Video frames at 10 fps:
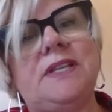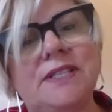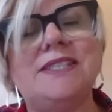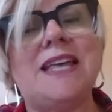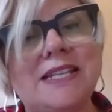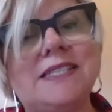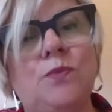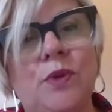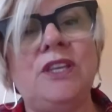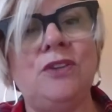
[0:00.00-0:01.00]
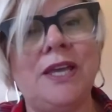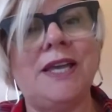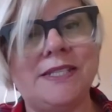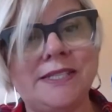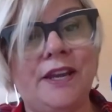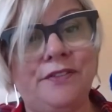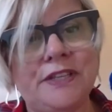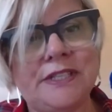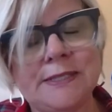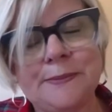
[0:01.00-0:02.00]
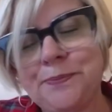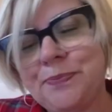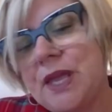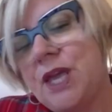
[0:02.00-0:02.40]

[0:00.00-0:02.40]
because that's the way you get a service.